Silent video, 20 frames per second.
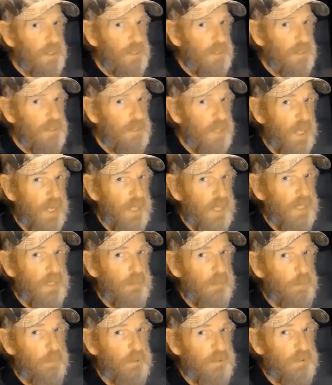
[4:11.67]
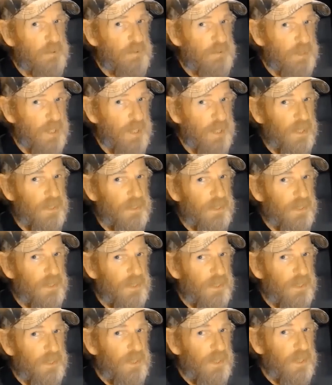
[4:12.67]
to 80%
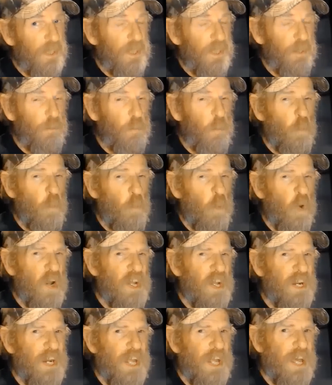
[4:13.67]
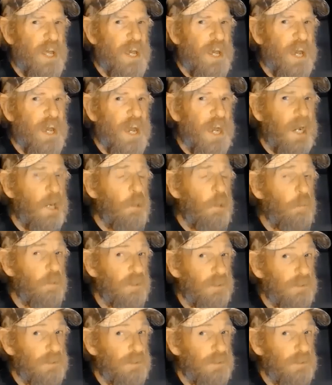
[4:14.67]
in 1 hour.